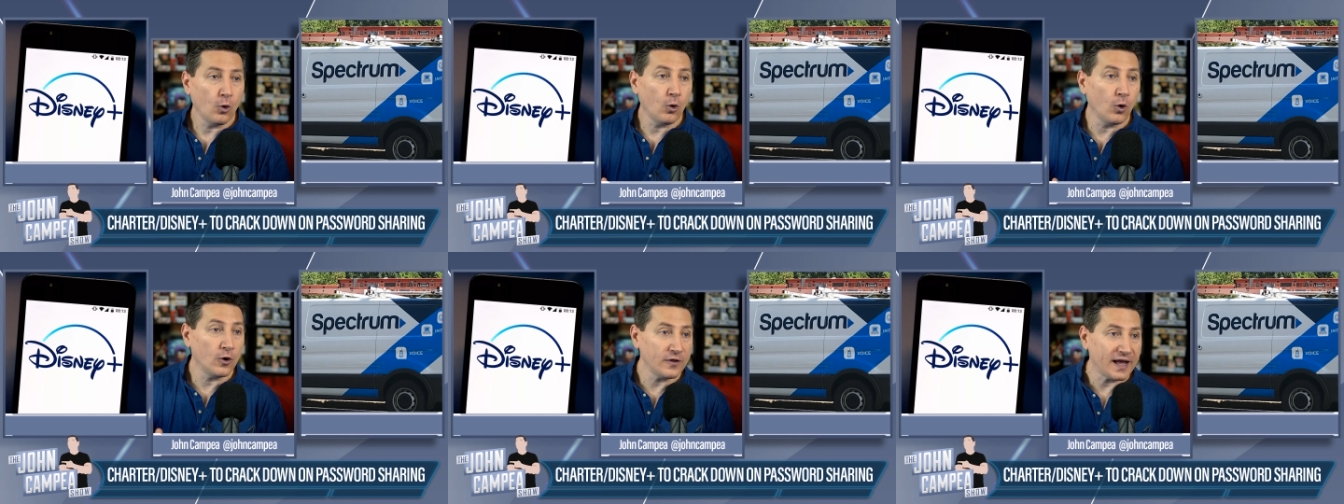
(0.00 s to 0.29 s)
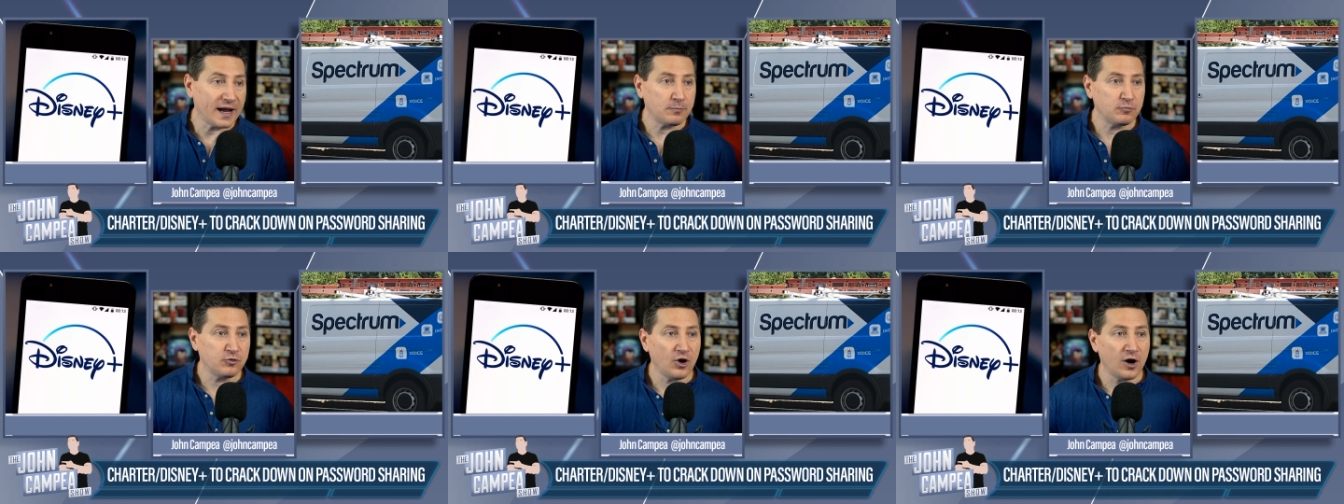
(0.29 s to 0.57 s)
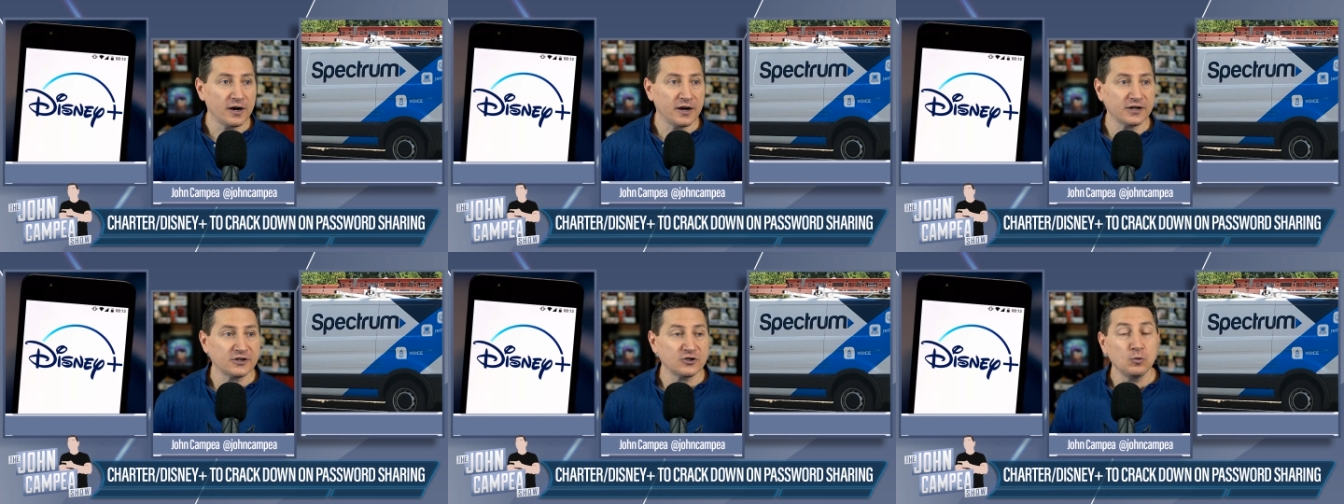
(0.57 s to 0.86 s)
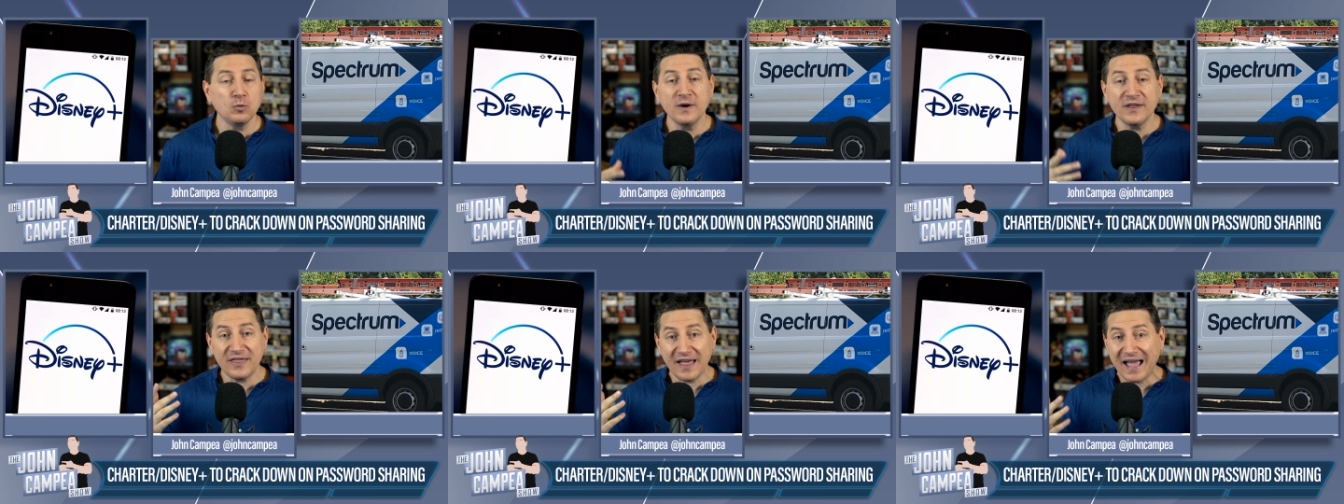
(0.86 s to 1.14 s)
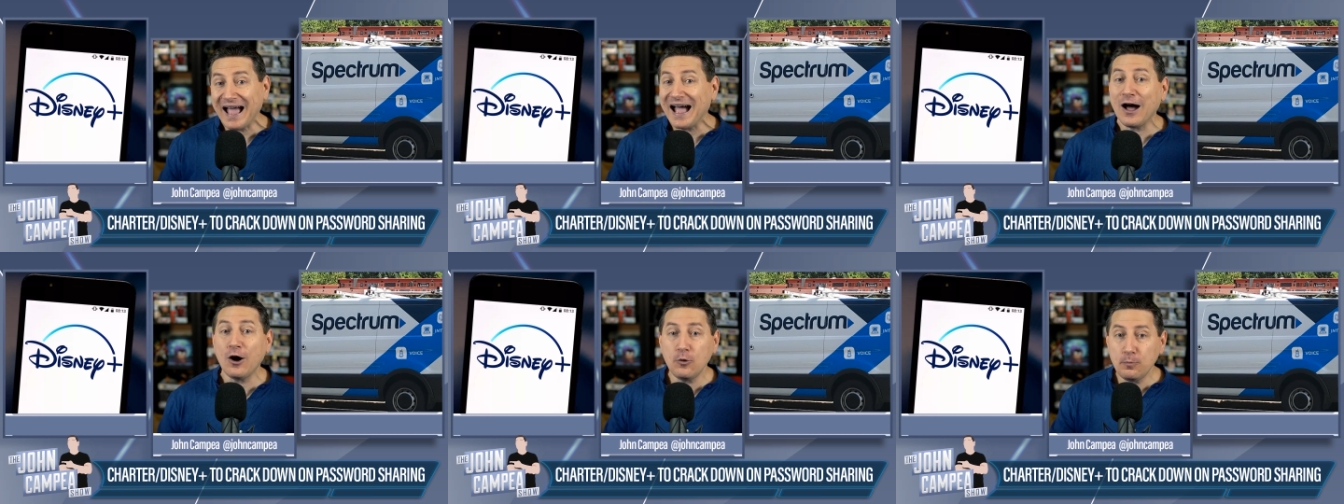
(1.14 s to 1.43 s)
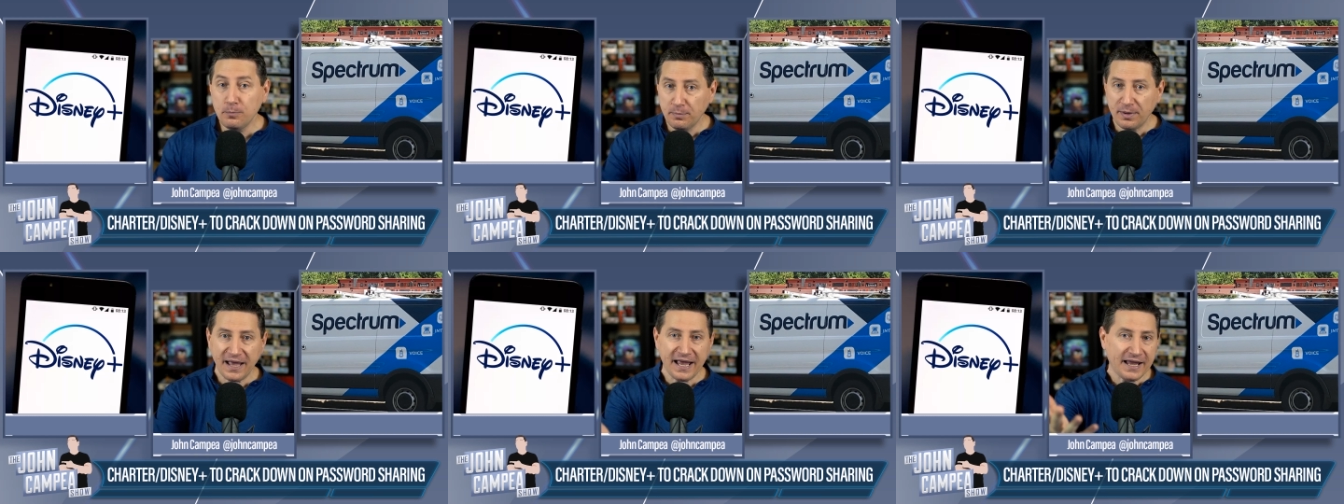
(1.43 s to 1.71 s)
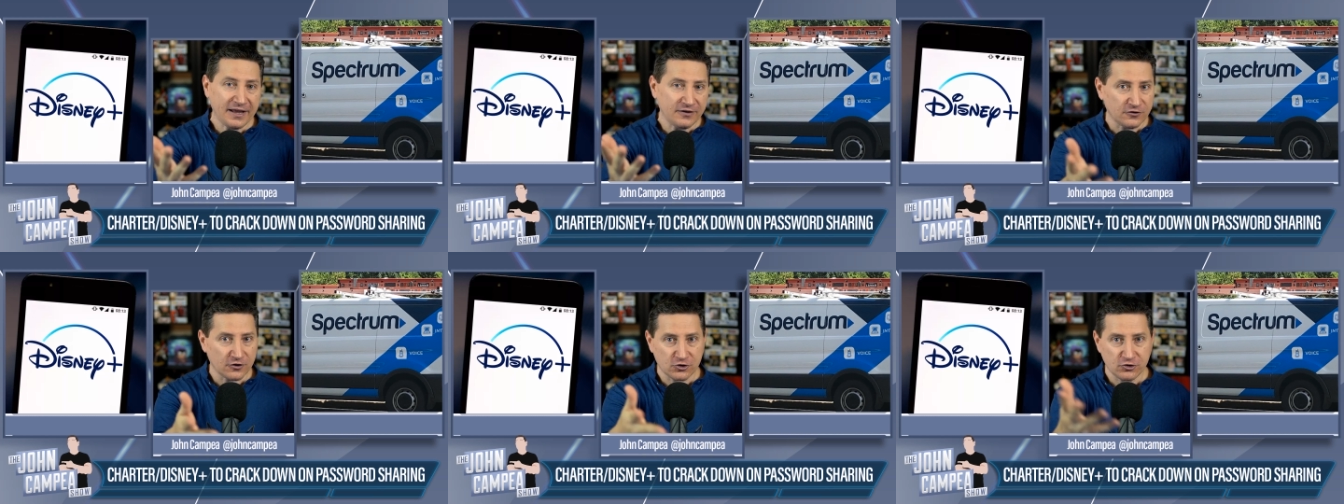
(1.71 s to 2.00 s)
or that product without
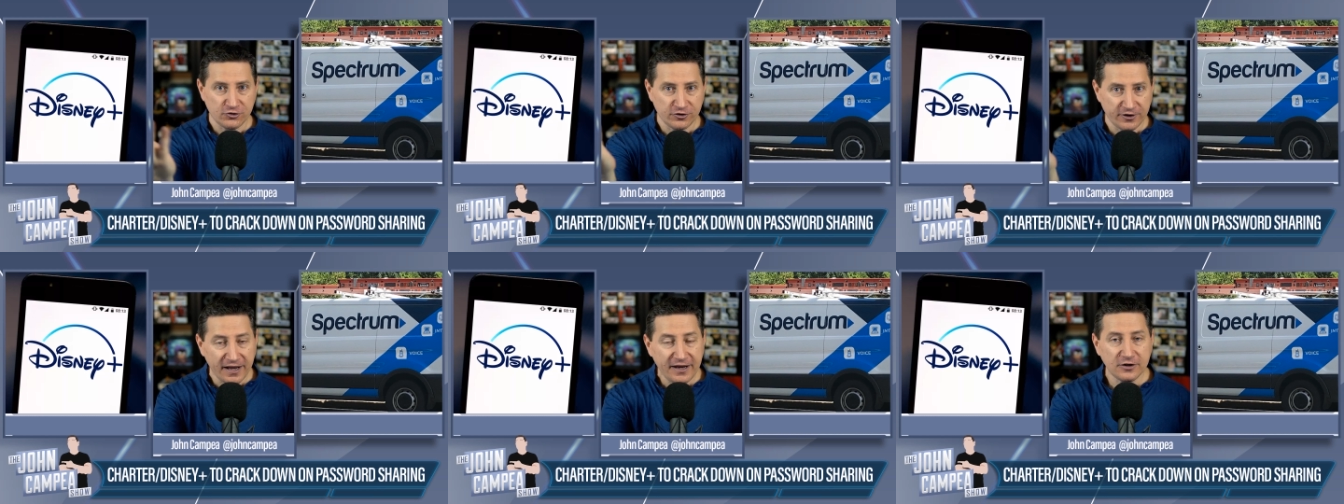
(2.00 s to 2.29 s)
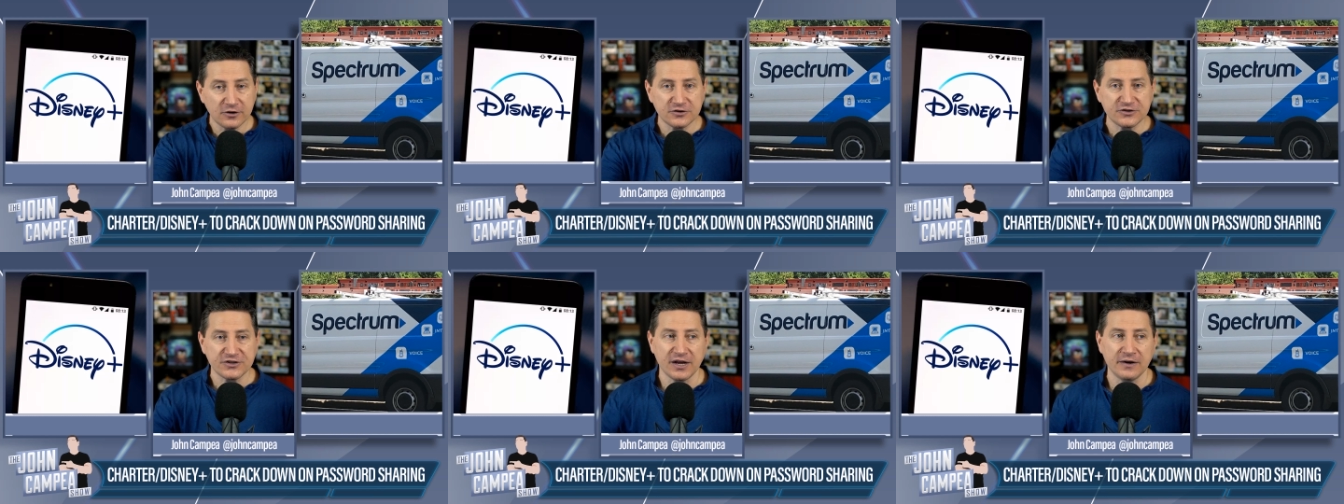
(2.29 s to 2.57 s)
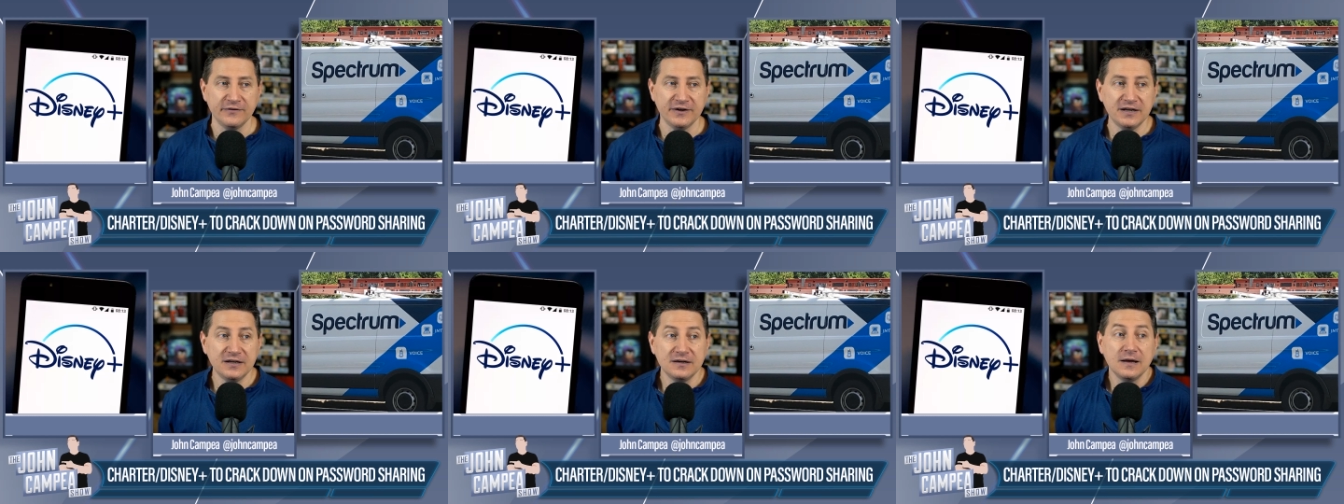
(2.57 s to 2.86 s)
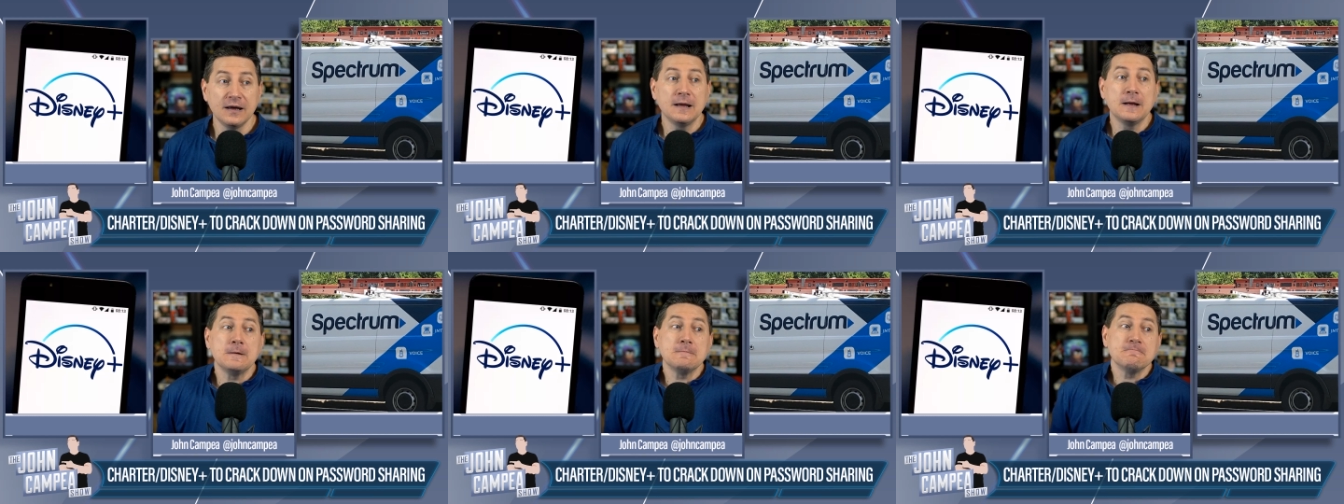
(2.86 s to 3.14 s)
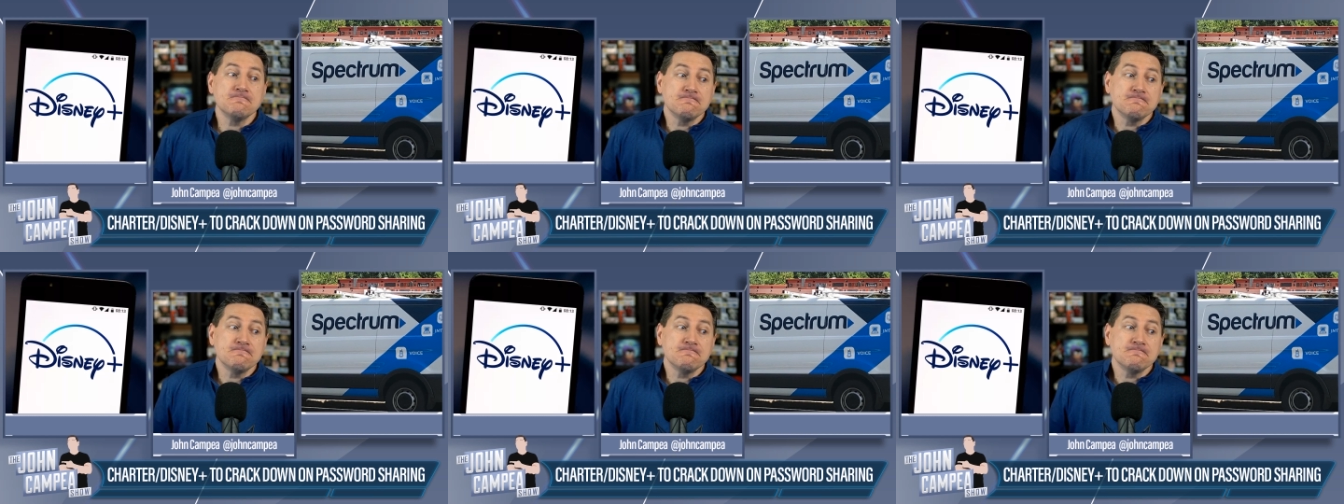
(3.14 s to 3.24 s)
paying the creators of it,